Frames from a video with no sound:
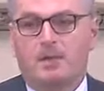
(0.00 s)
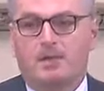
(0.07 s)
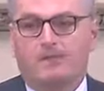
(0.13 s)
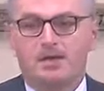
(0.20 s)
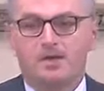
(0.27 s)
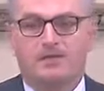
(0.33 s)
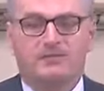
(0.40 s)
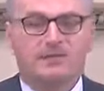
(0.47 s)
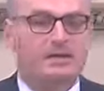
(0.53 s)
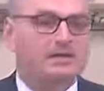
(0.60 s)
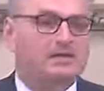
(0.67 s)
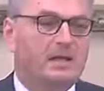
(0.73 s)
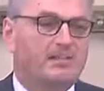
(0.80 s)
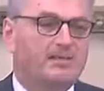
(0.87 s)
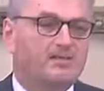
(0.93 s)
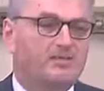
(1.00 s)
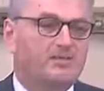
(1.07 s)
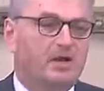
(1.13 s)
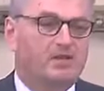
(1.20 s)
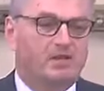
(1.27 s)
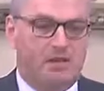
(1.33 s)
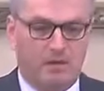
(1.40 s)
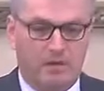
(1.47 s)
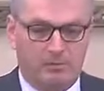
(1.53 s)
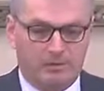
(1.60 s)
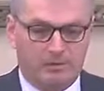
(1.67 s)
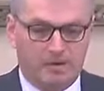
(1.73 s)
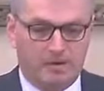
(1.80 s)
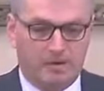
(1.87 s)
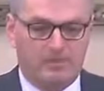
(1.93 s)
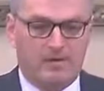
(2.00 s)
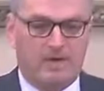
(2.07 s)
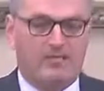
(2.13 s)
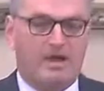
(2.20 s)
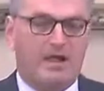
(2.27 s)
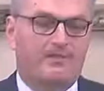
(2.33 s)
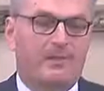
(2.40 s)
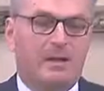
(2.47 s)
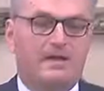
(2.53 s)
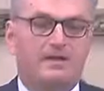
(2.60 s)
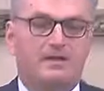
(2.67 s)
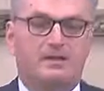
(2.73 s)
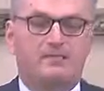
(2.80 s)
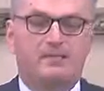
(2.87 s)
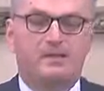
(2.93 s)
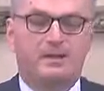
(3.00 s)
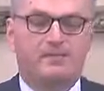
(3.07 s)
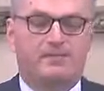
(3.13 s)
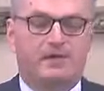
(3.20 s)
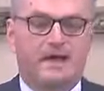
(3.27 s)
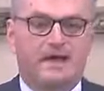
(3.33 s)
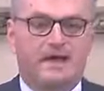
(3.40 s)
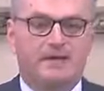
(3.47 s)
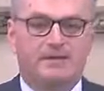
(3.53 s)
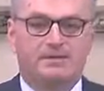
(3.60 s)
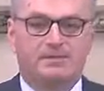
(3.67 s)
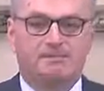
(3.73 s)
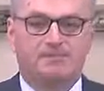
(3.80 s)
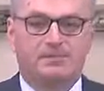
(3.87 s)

peacefully demonstrating, holding up their Albanian flags,